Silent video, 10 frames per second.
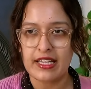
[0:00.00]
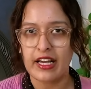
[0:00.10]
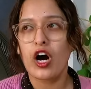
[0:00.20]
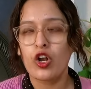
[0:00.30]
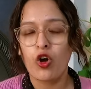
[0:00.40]
Like,
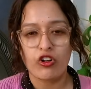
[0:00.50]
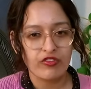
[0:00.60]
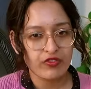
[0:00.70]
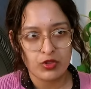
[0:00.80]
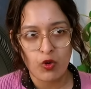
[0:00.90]
a lot
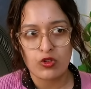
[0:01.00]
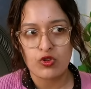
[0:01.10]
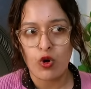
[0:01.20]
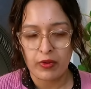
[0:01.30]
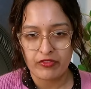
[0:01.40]
of doors
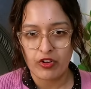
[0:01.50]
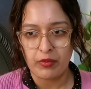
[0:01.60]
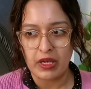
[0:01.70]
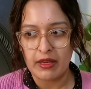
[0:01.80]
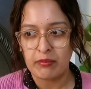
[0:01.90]
open for
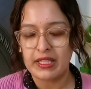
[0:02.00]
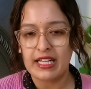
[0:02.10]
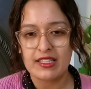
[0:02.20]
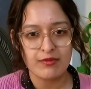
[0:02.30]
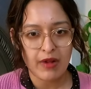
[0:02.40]
me, but
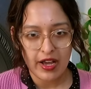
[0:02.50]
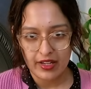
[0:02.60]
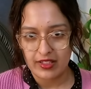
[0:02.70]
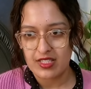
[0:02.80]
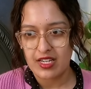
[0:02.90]
that's my
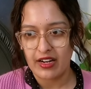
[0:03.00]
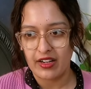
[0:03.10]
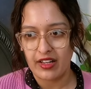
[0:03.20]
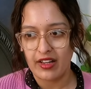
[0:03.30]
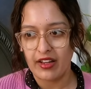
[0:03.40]

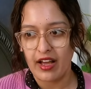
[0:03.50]
understanding,